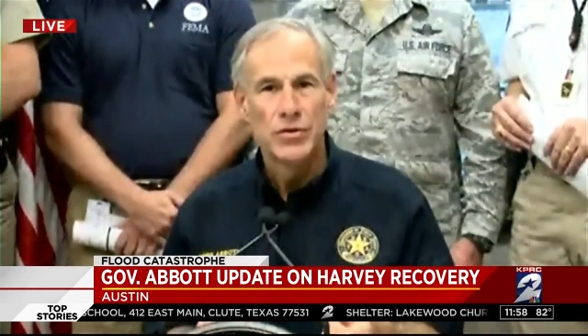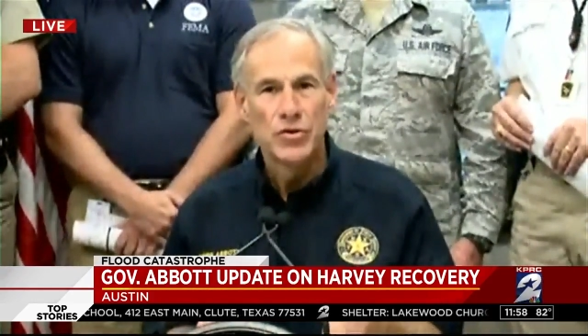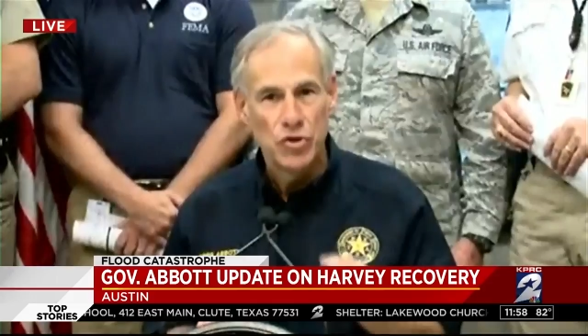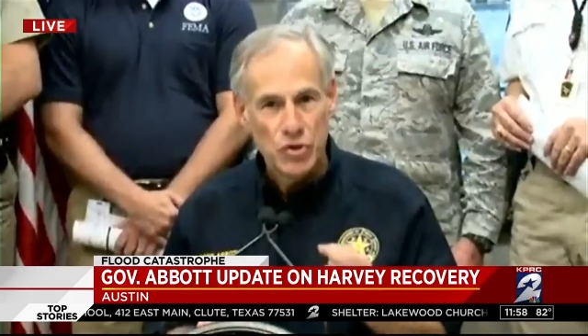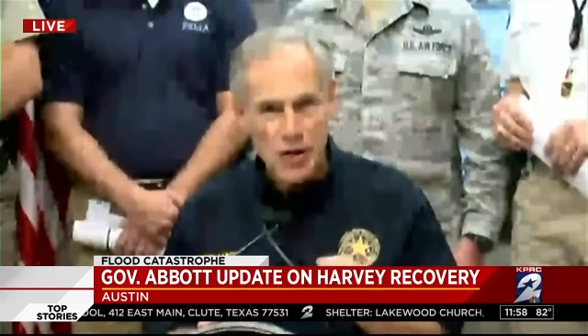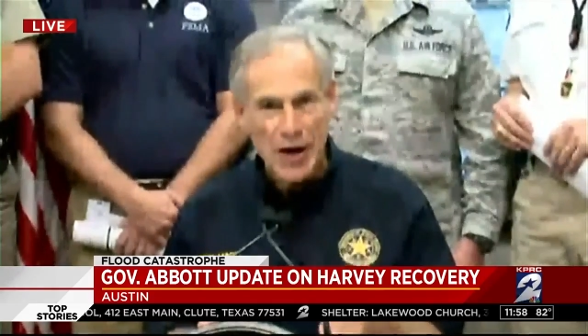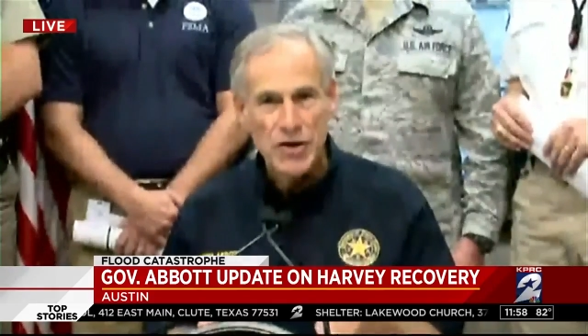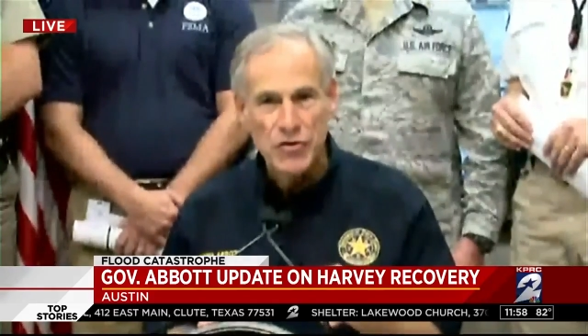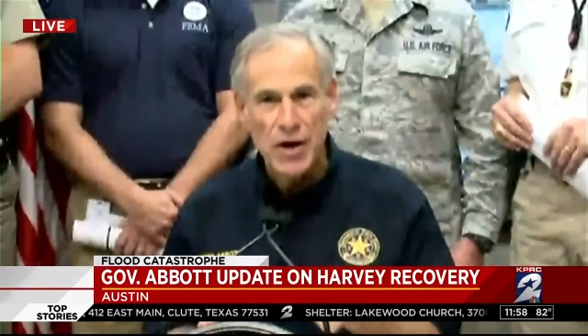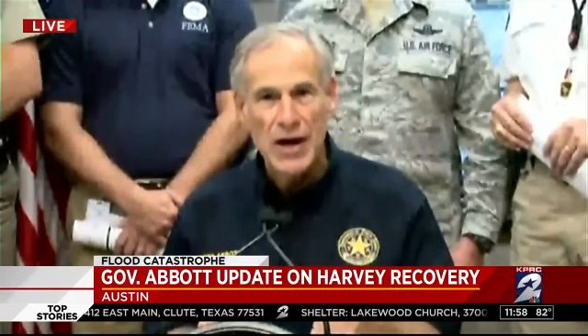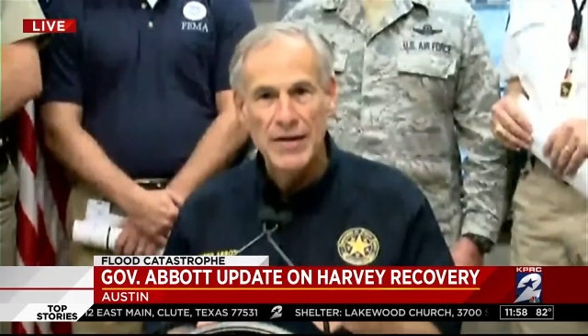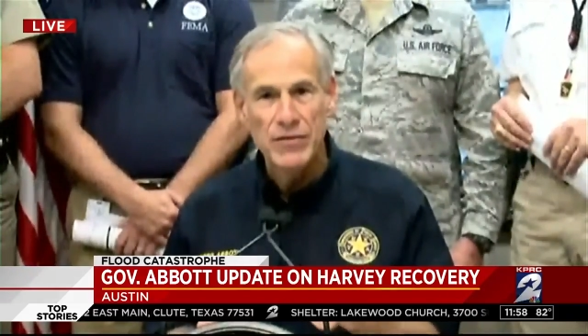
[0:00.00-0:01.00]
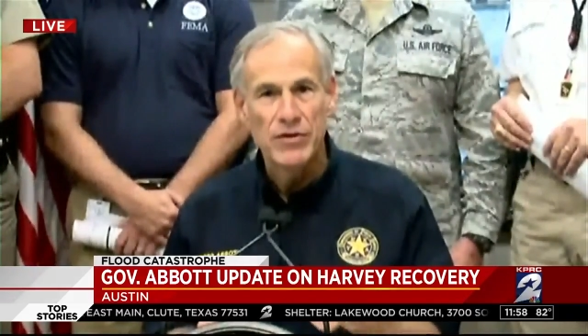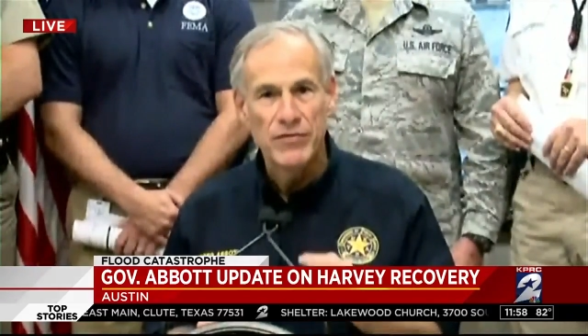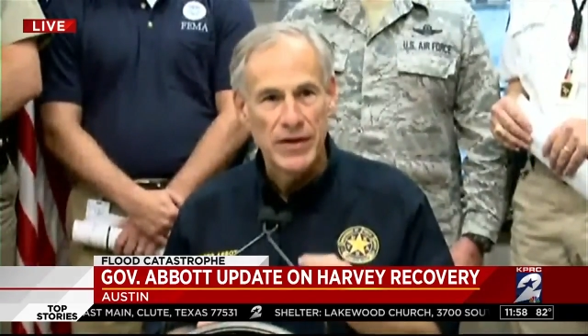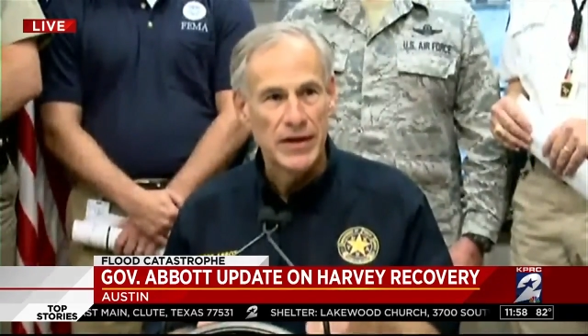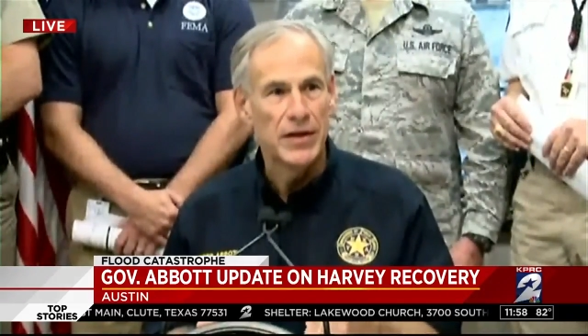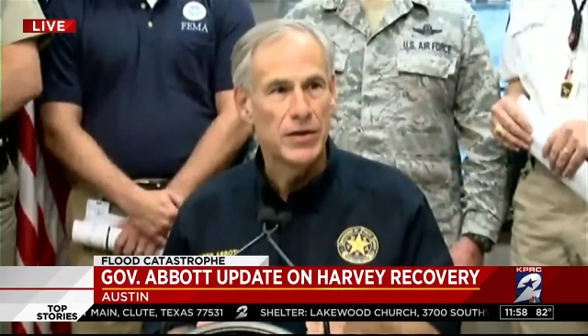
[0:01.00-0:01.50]
Do not drive your
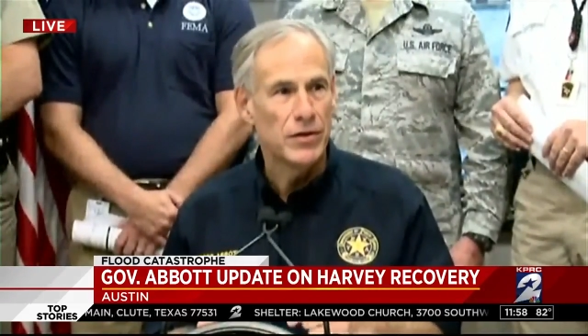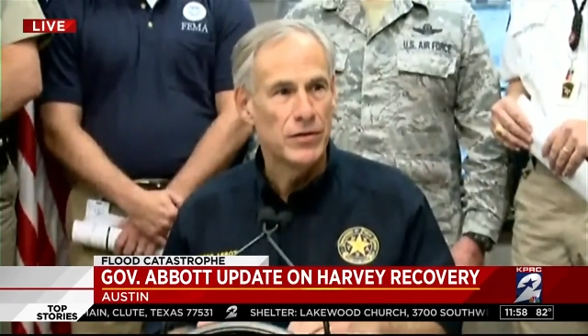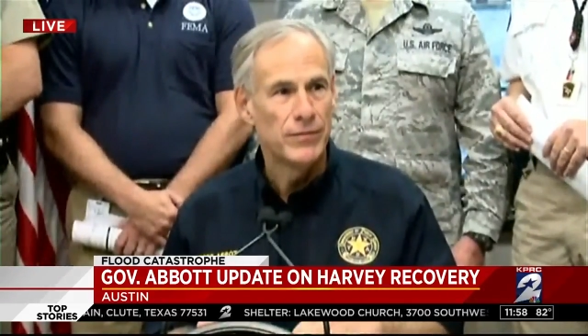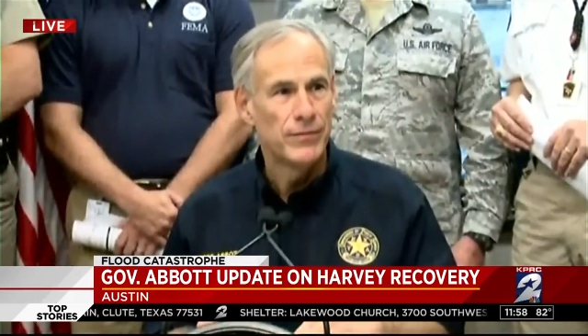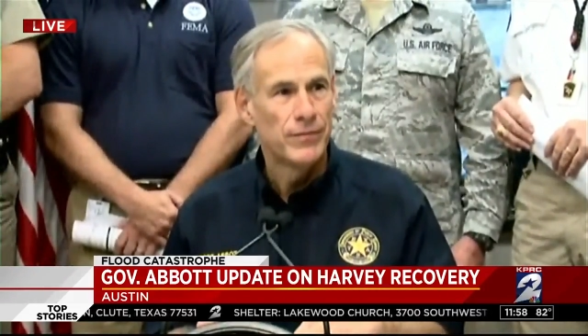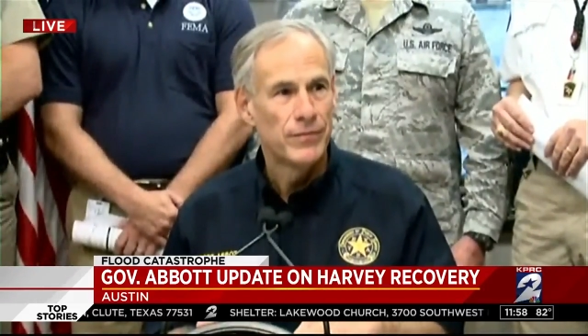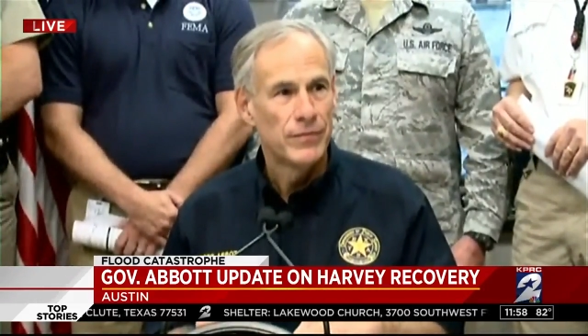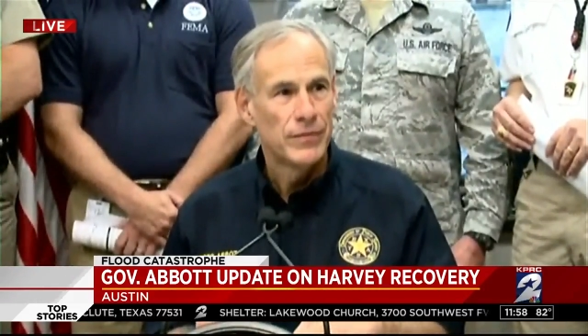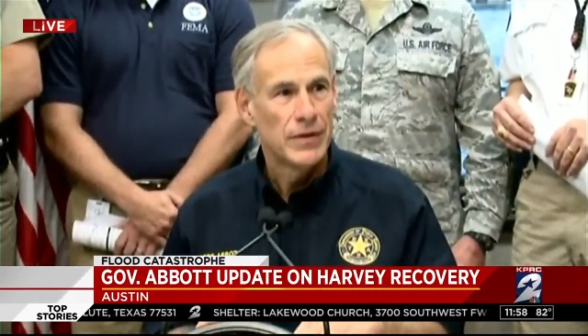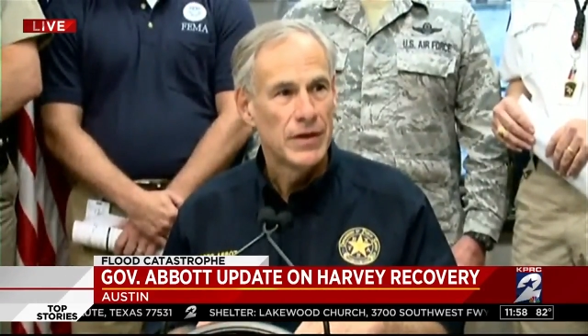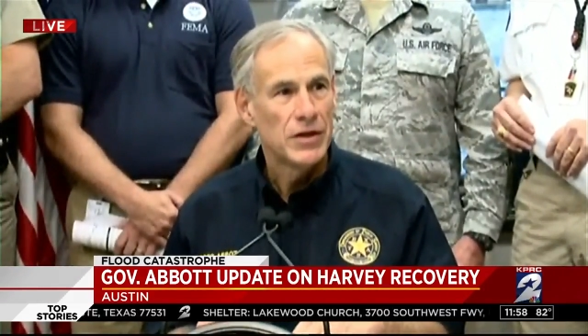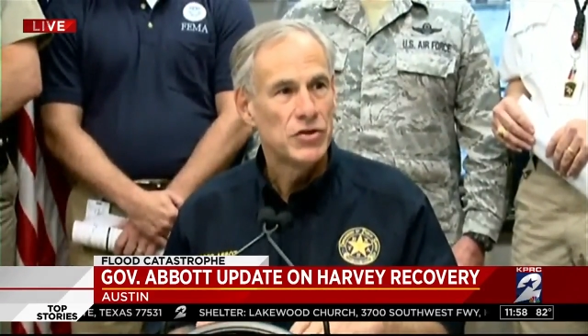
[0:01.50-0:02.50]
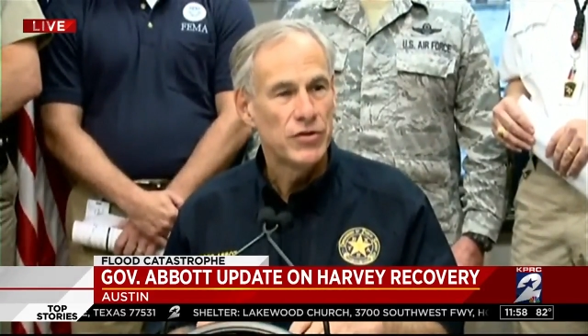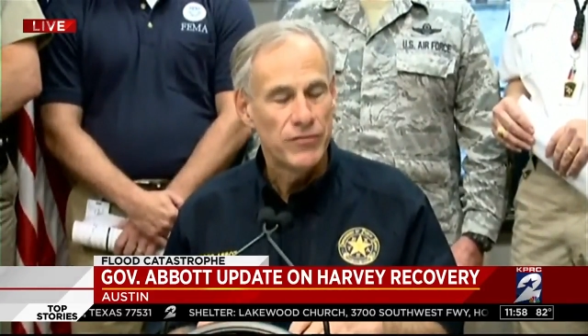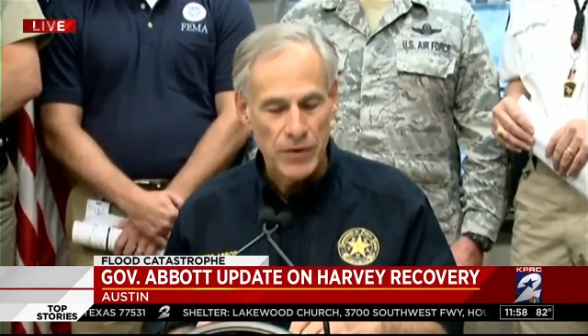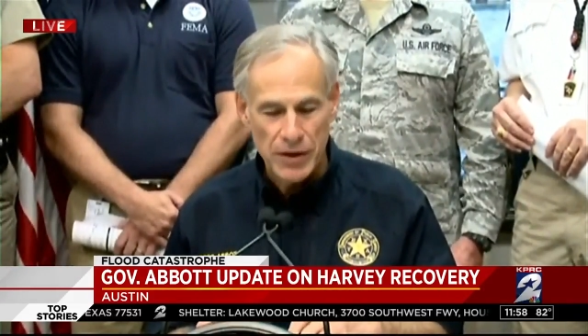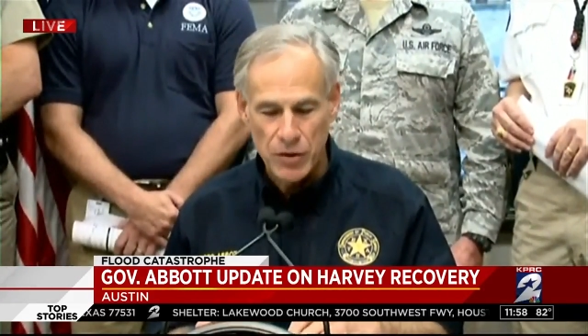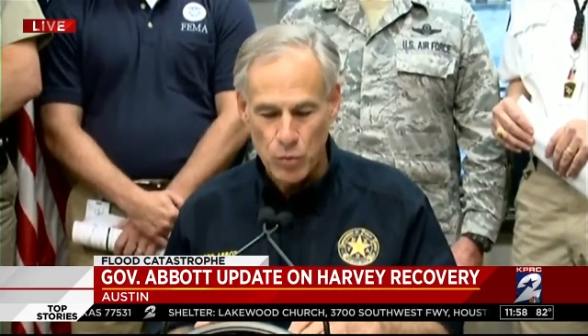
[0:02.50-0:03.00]
vehicle into
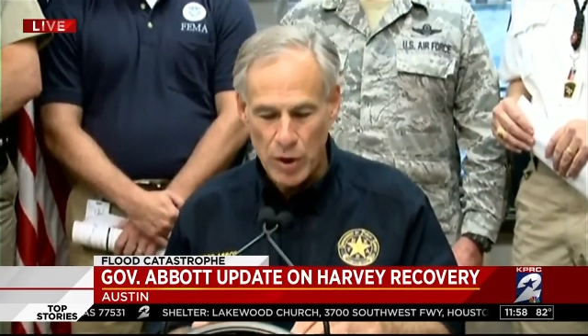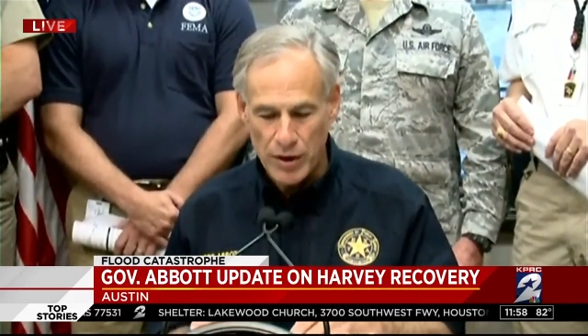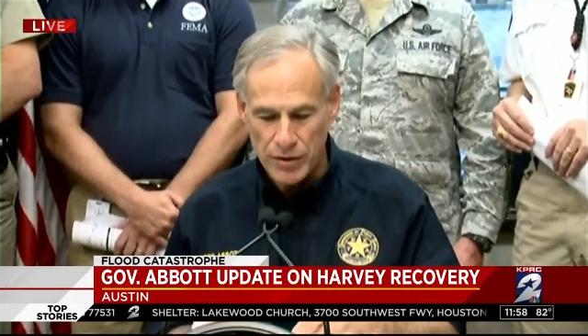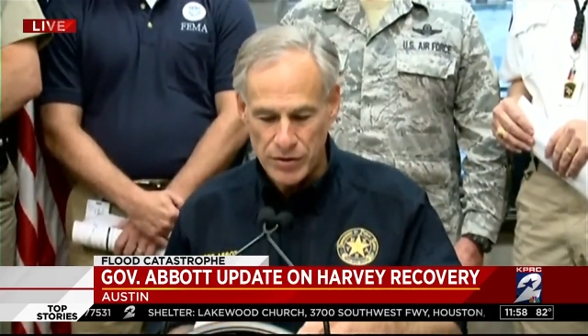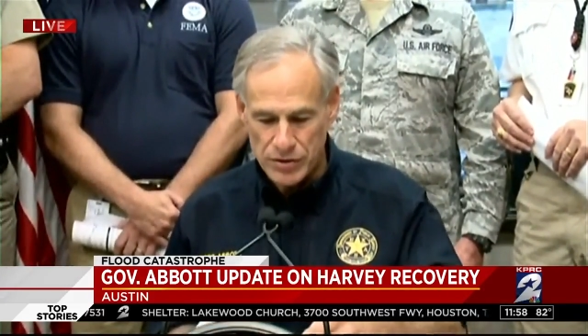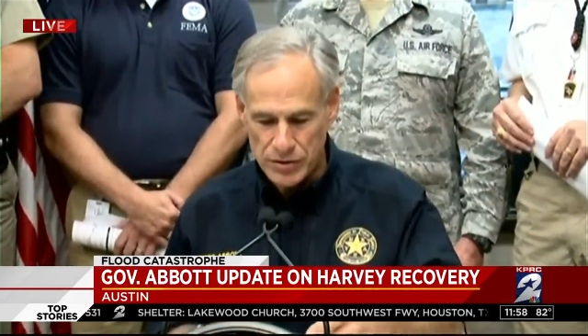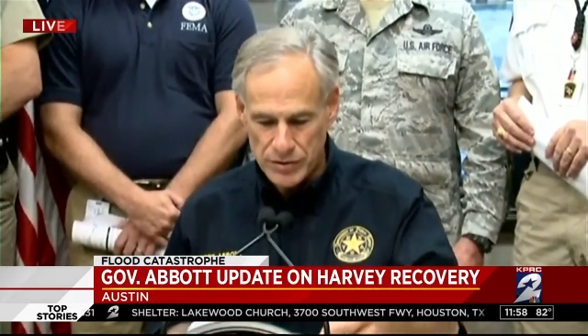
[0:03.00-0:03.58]
flooded waters.